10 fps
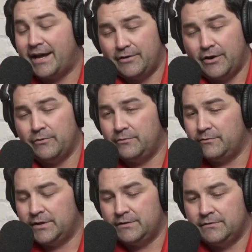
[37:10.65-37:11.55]
know
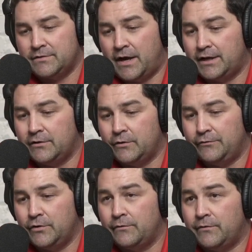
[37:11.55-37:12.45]
talking to a
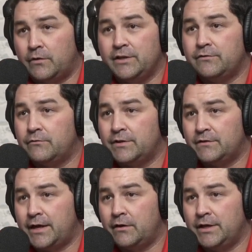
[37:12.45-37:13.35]
few of our recent
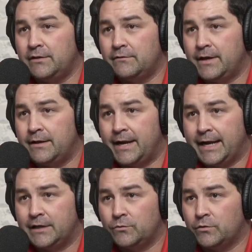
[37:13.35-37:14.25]
retirees that I
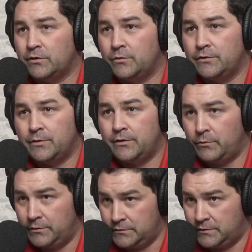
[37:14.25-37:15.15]
got to work with, whether
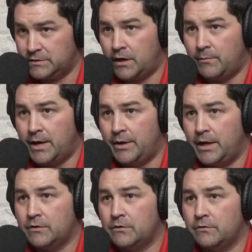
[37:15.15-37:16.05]
it was Chris
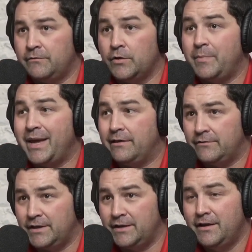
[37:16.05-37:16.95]
Karbawiak or Phil
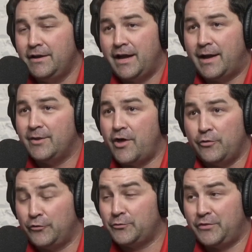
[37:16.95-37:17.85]
Pacey, I mean,
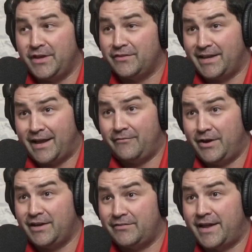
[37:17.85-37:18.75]
those were things they got
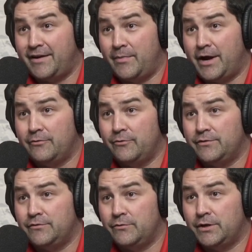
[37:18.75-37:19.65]
very excited about,
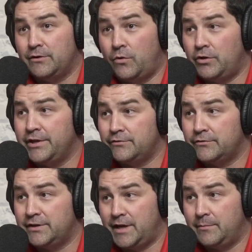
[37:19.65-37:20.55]
was doing oral
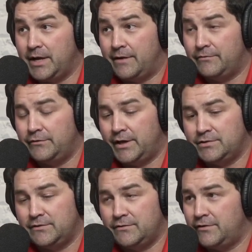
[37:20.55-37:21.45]
history type
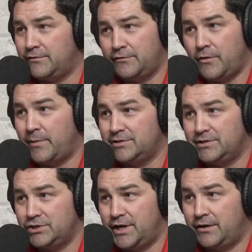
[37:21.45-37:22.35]
conversations, because there's so much
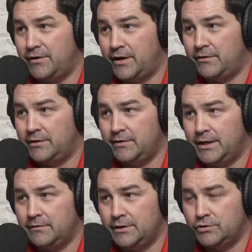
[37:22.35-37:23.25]
to share there
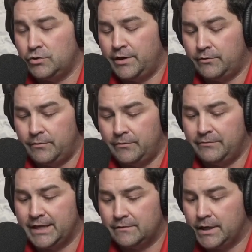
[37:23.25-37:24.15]
and enjoy and reflect on.